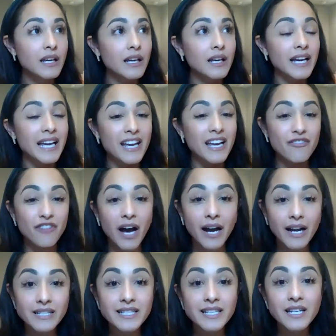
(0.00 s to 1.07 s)
If I
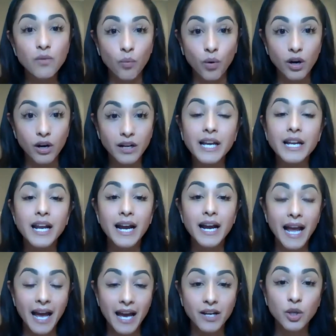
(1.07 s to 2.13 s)
didn't work and I
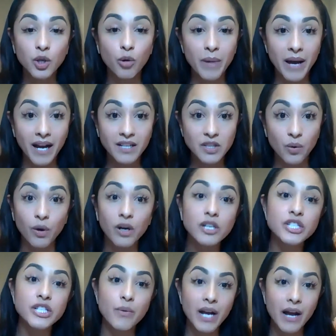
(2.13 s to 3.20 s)
had to go back to work,
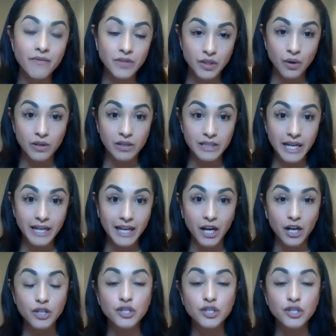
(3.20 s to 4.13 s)
she would have to go to daycare.